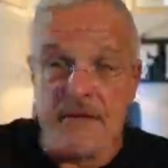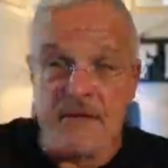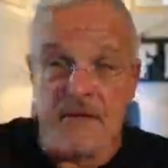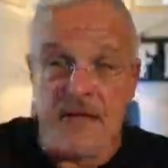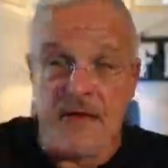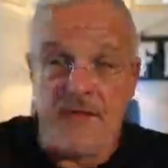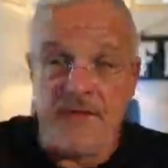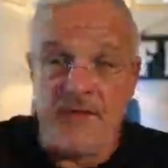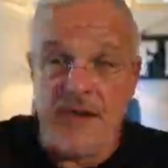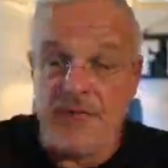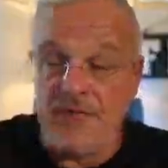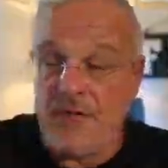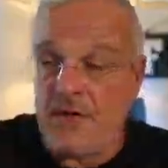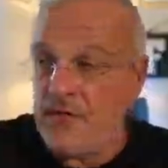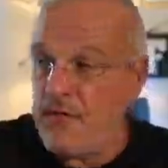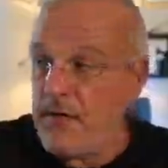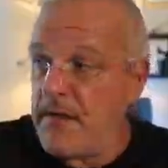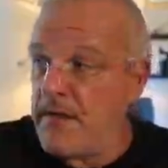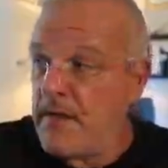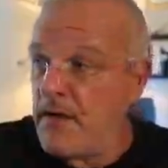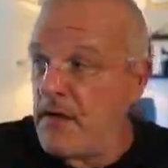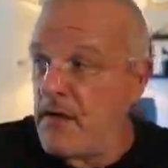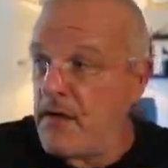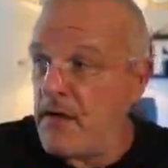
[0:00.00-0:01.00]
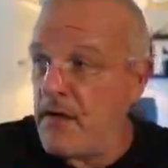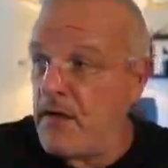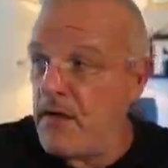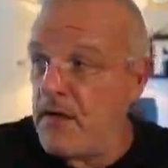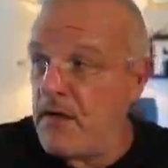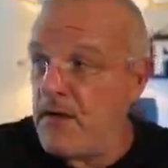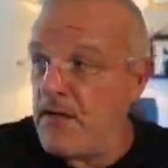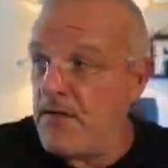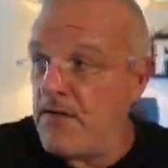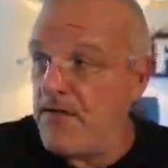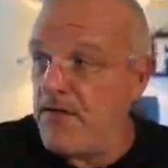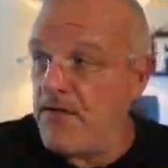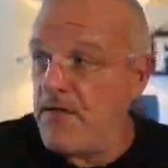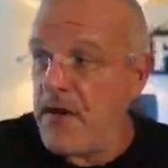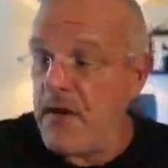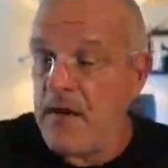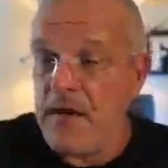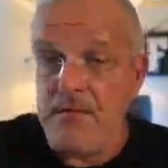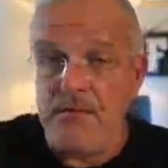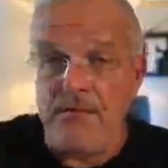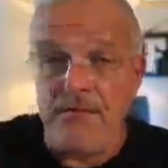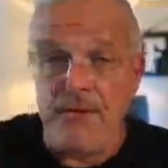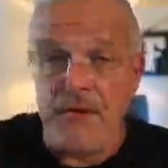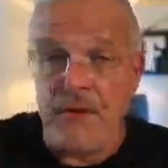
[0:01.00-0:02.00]
I've never really heard
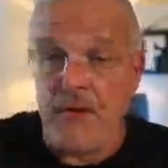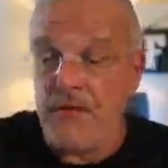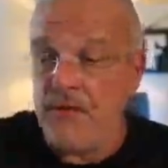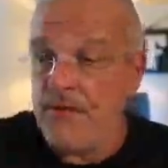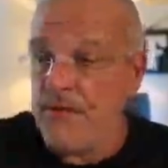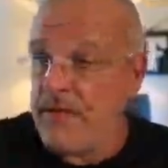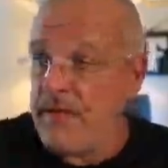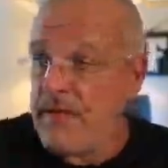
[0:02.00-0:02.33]
of